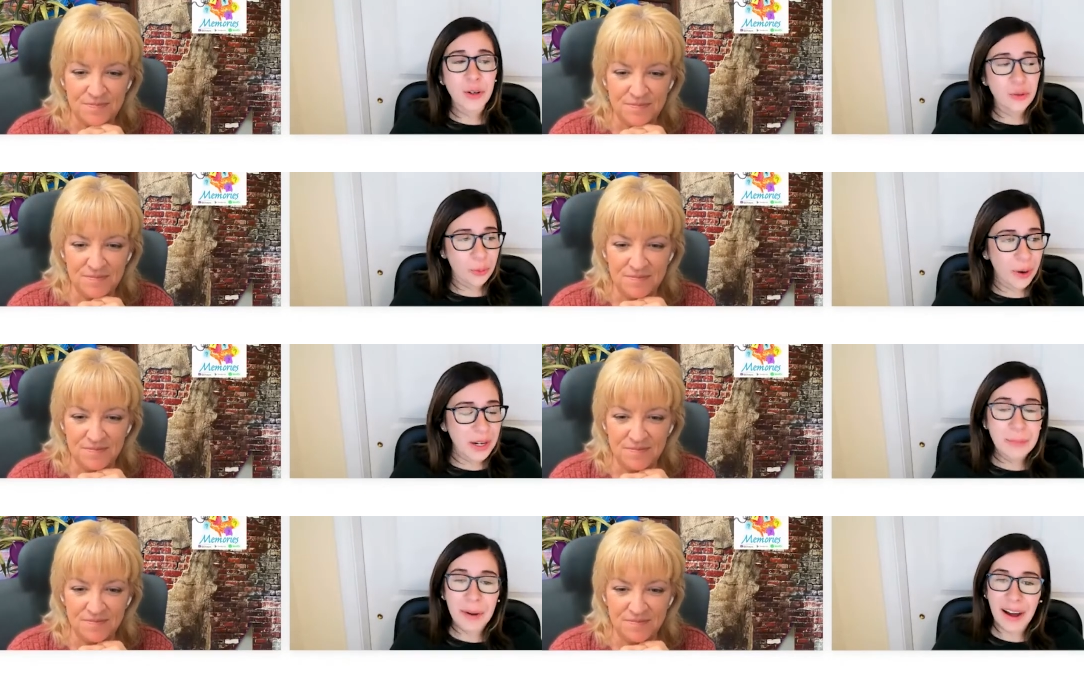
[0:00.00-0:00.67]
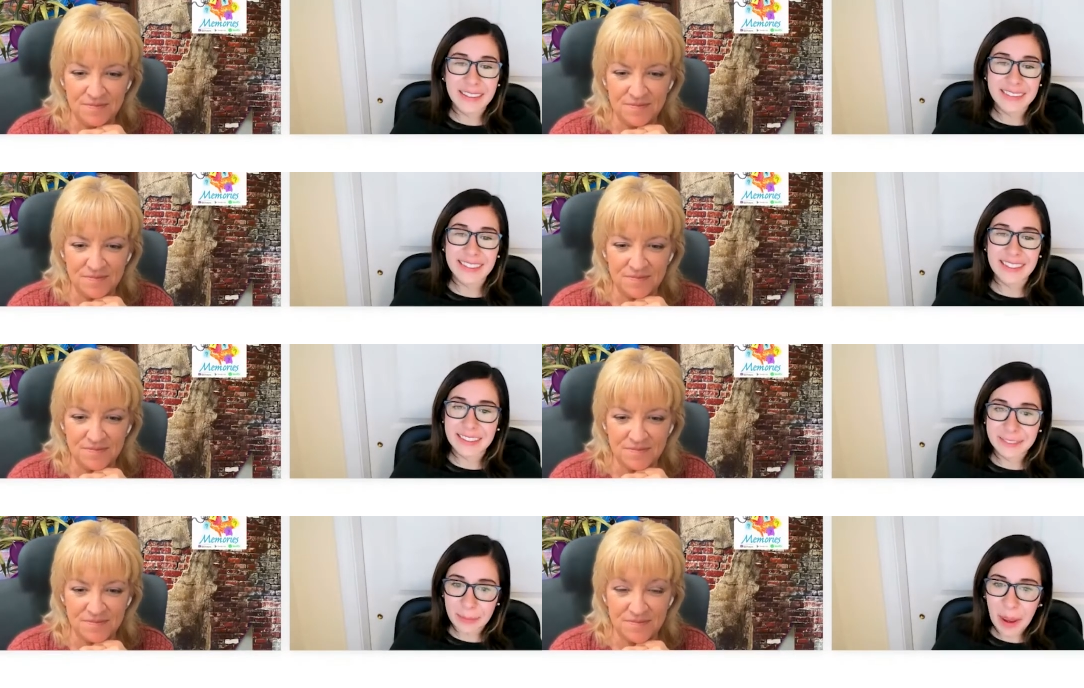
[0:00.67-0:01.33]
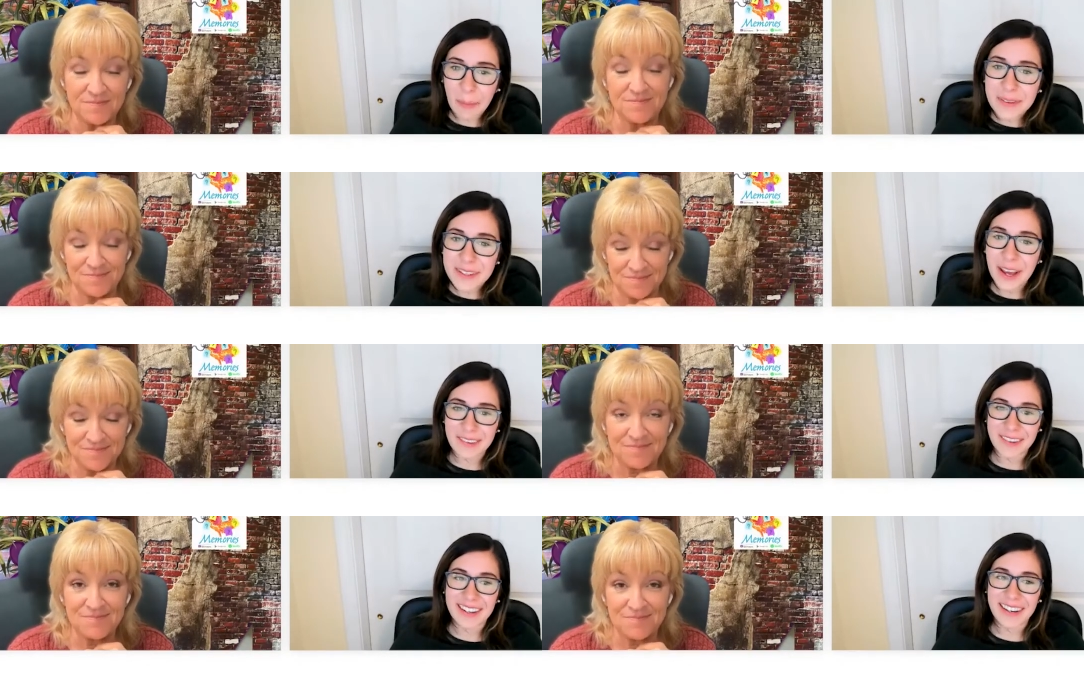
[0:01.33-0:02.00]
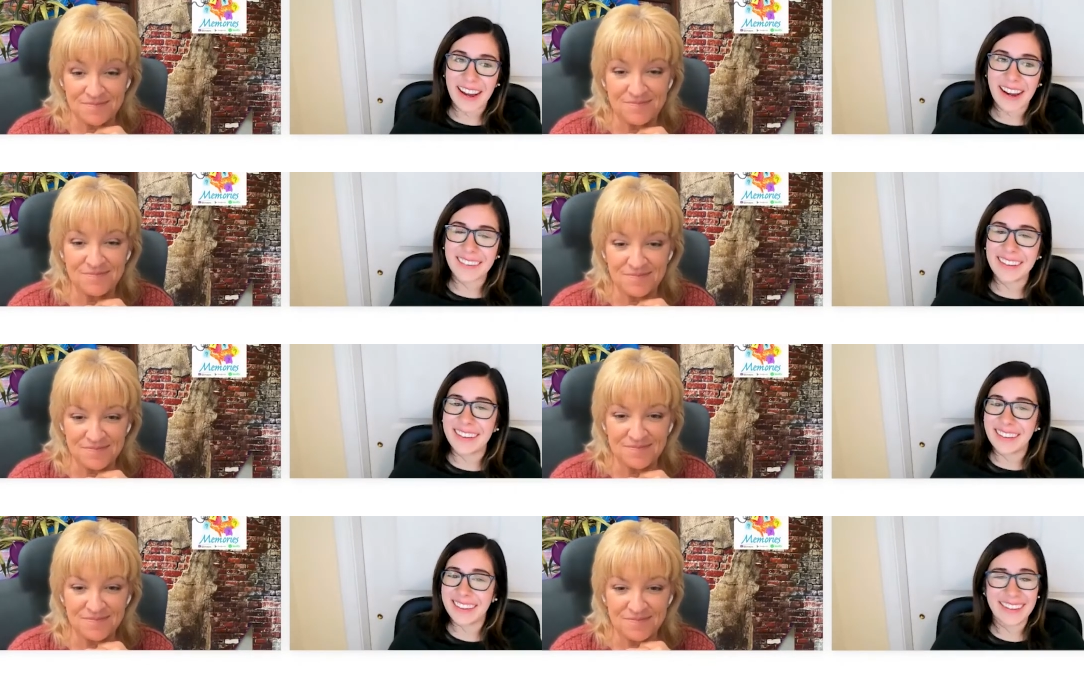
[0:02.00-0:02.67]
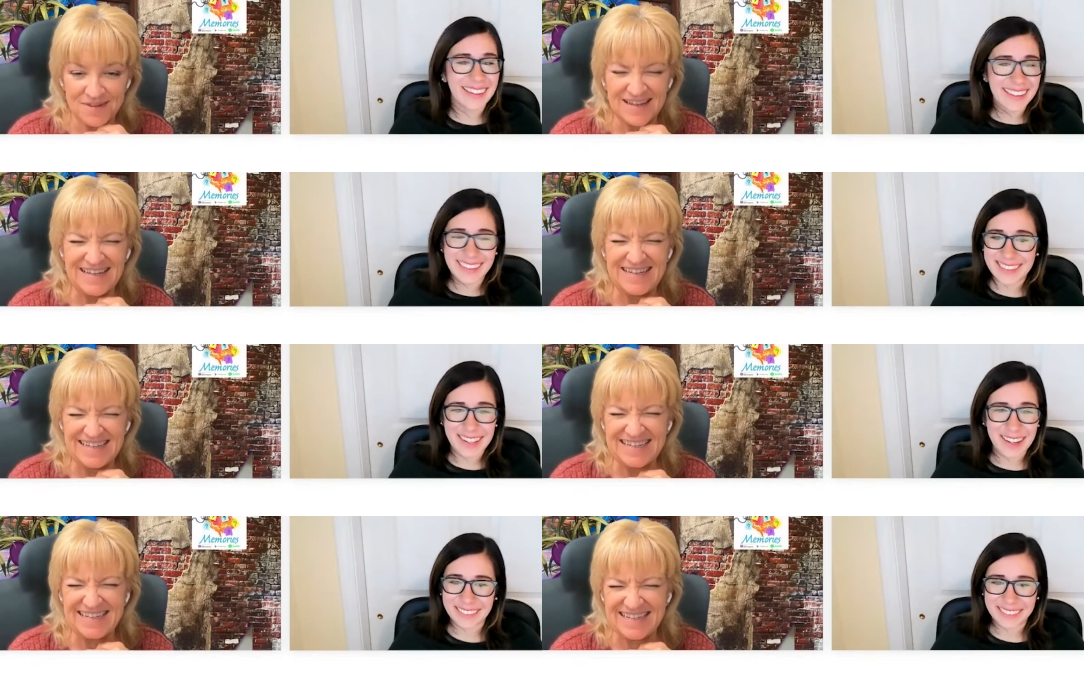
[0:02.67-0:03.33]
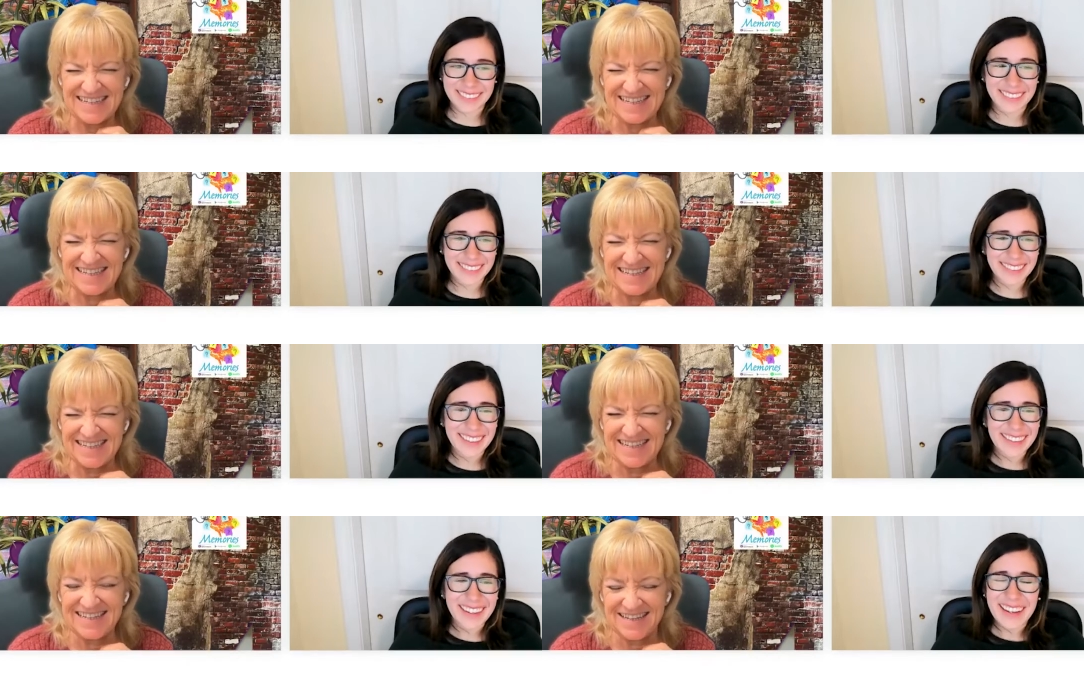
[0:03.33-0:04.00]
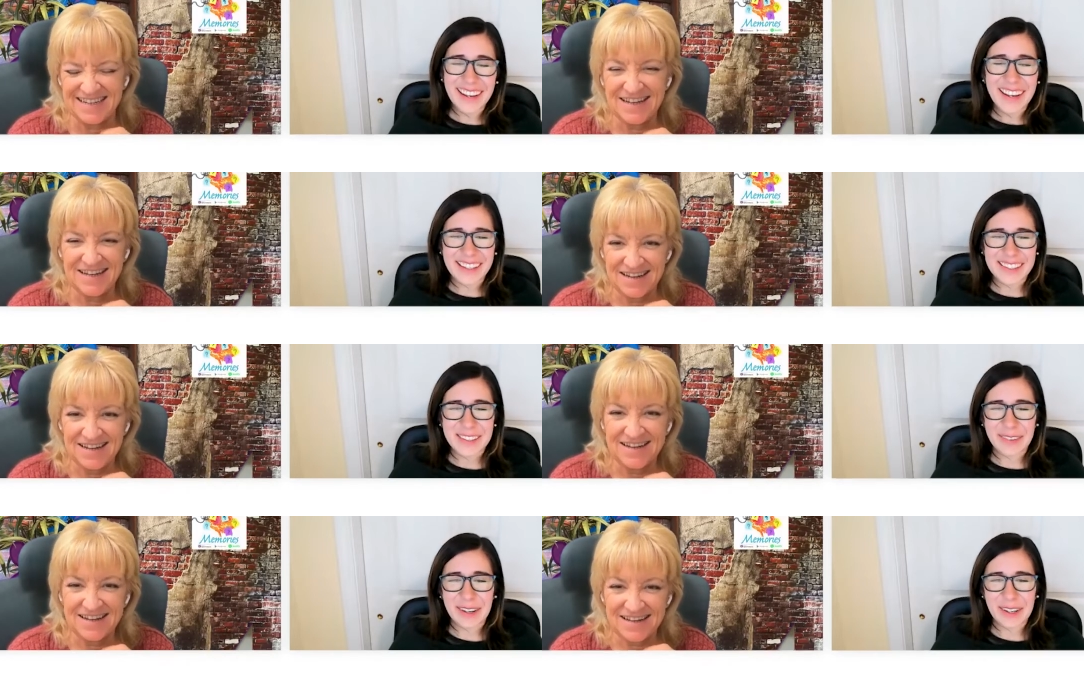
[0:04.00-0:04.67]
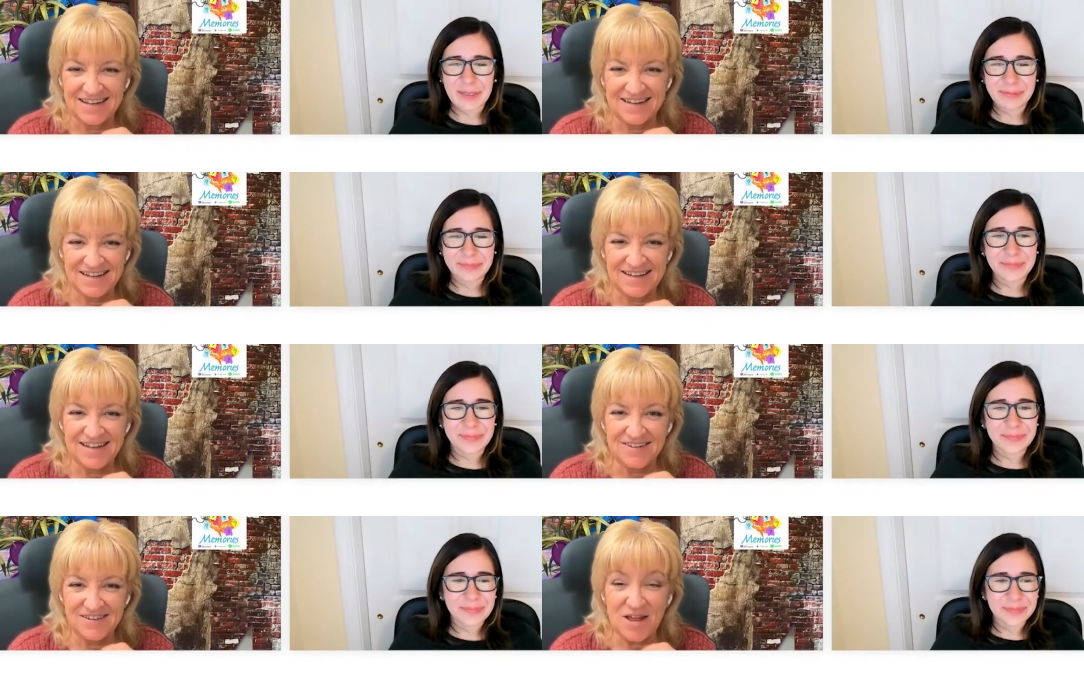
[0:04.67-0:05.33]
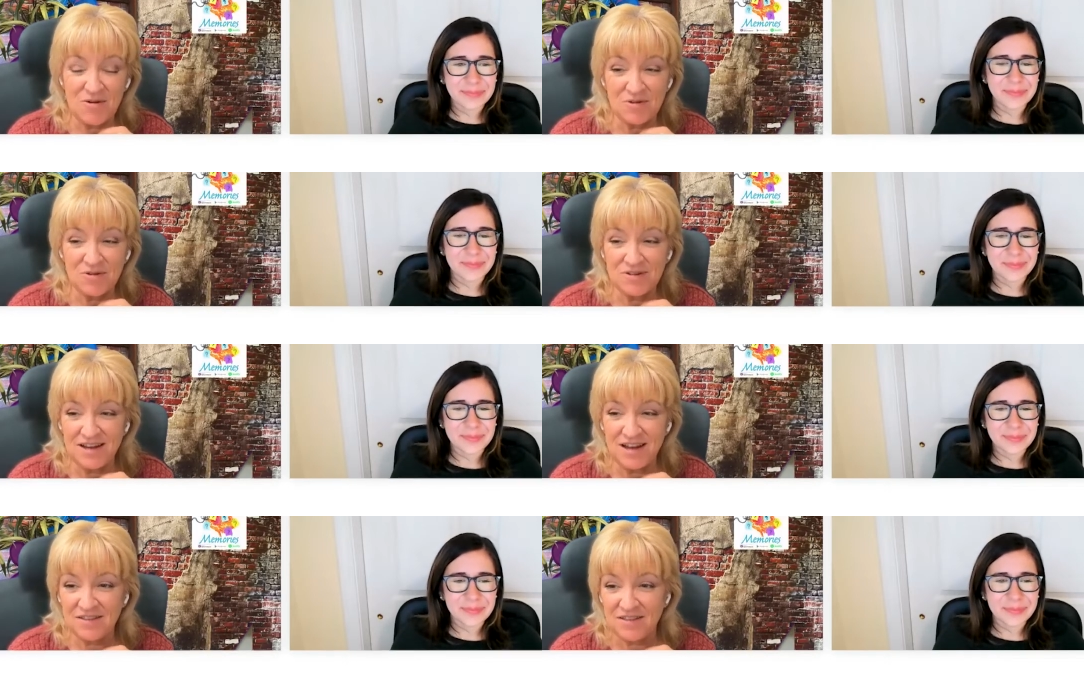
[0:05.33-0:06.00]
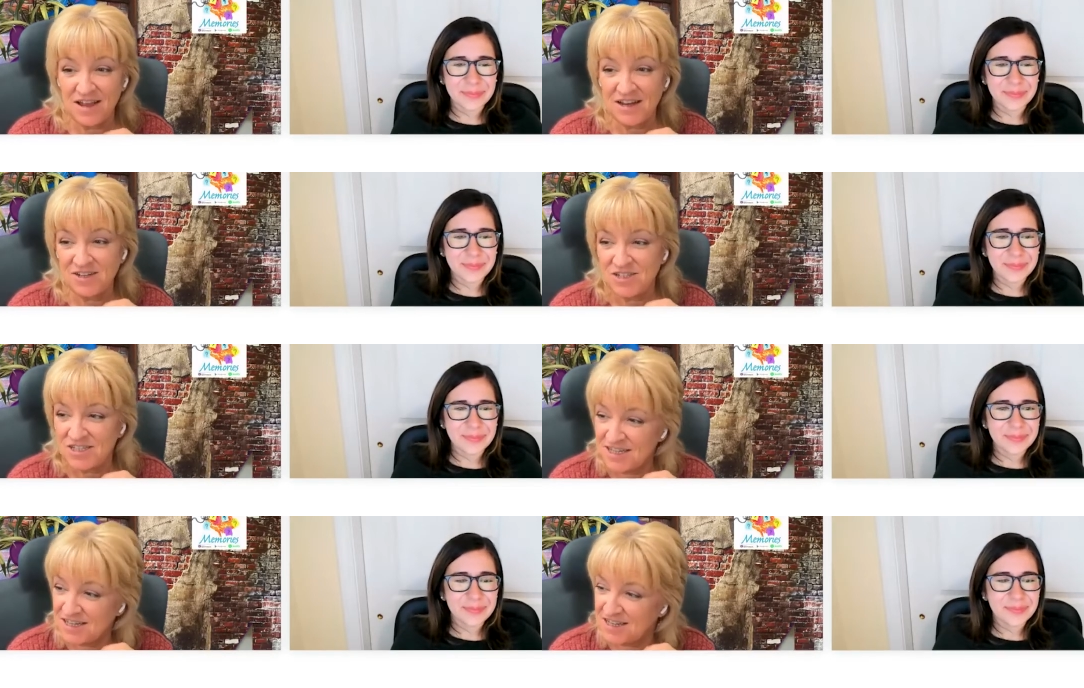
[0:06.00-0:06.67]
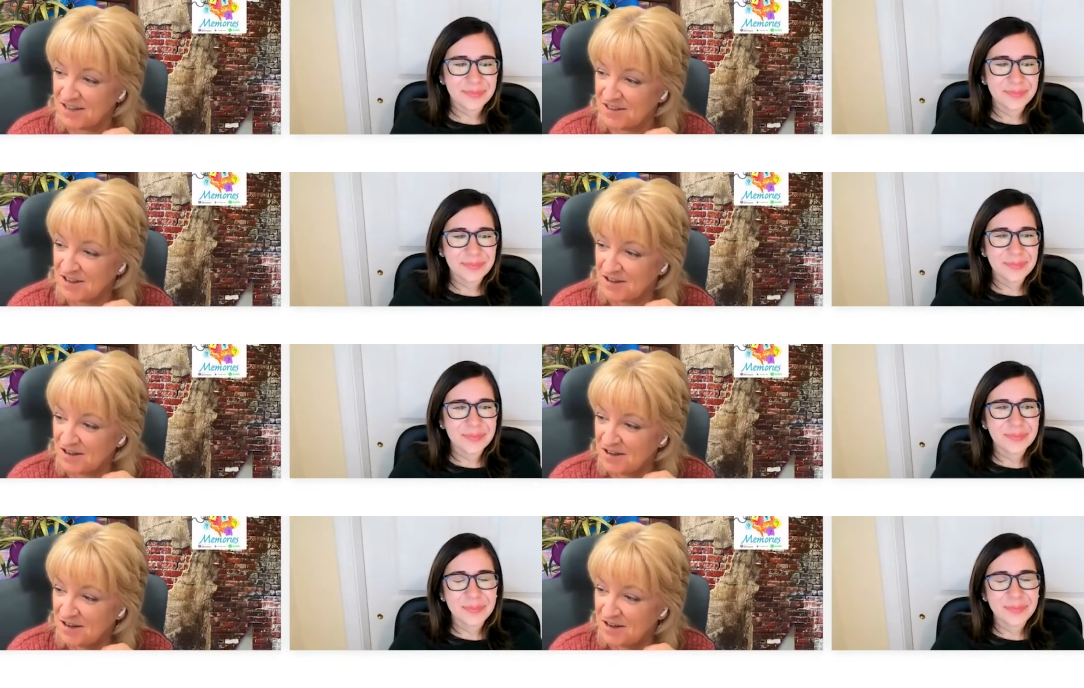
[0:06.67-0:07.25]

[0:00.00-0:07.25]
Speaker 1: 20 boxes from Amazon right now? so it's funny. That, that
Speaker 2: would yeah, I could just see it in the